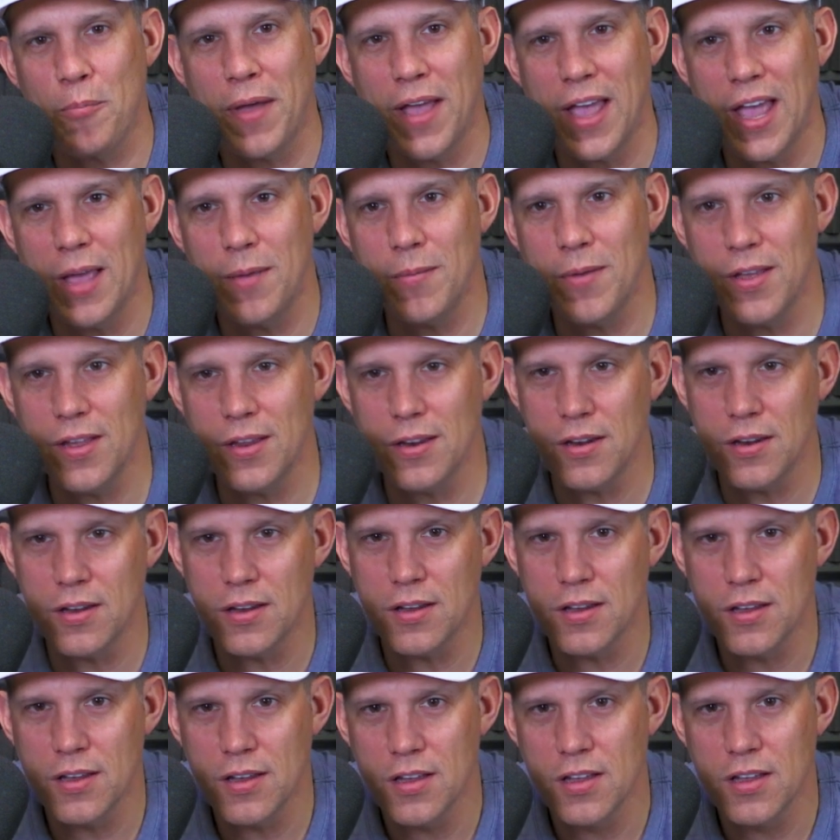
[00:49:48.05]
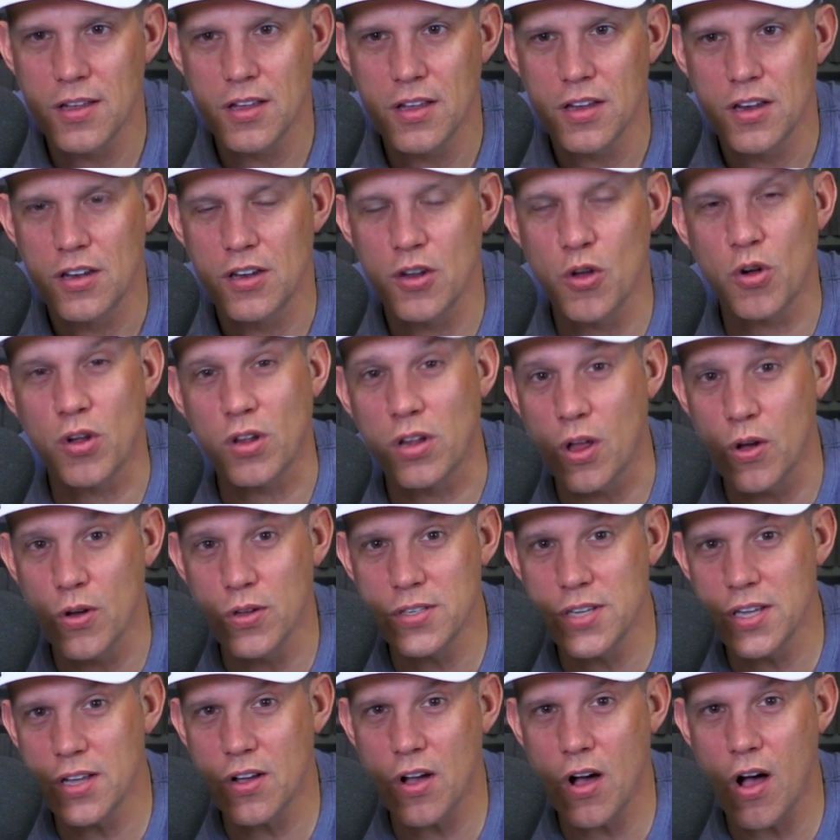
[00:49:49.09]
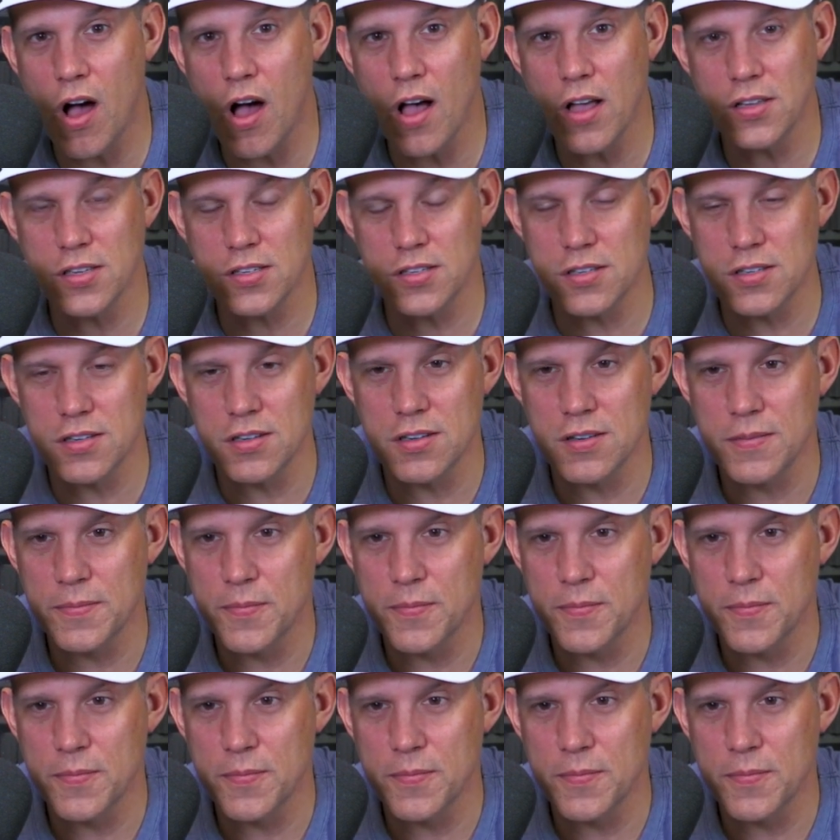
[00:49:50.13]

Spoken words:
payment, no closing costs.